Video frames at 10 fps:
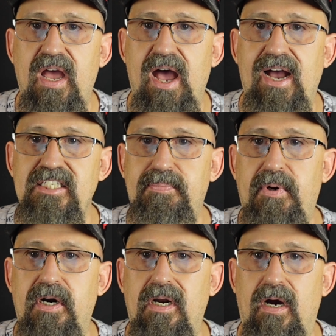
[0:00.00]
as
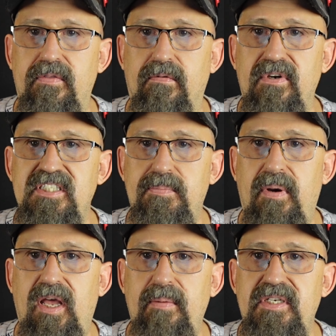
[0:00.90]
part of the
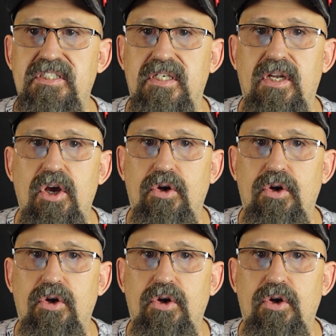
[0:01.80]
resupply mission